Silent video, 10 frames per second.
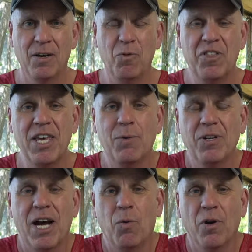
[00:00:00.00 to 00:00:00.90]
We think we're
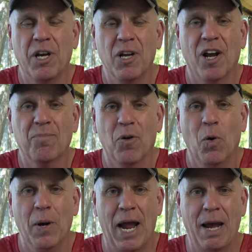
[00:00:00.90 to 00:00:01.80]
not working our
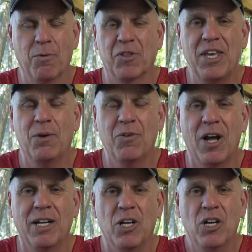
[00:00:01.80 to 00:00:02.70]
program. We think we're not,